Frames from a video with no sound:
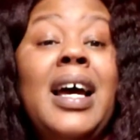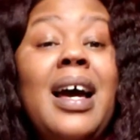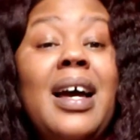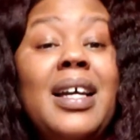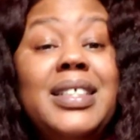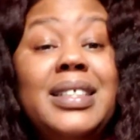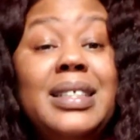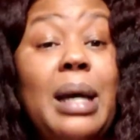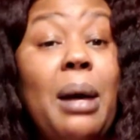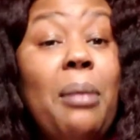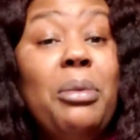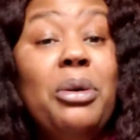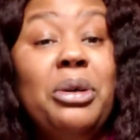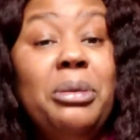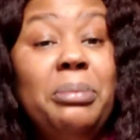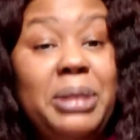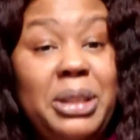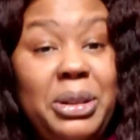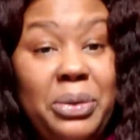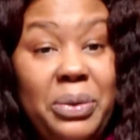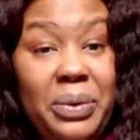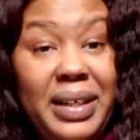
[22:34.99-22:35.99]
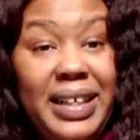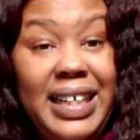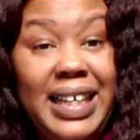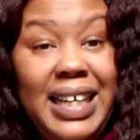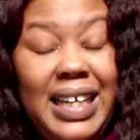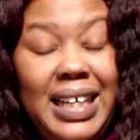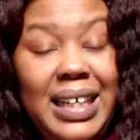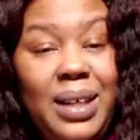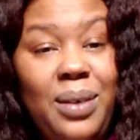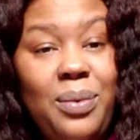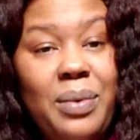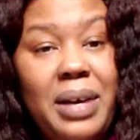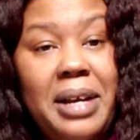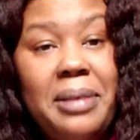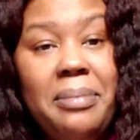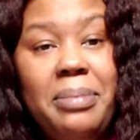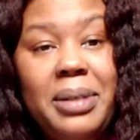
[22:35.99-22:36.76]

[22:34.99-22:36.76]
because I'm going to be doing it anyway.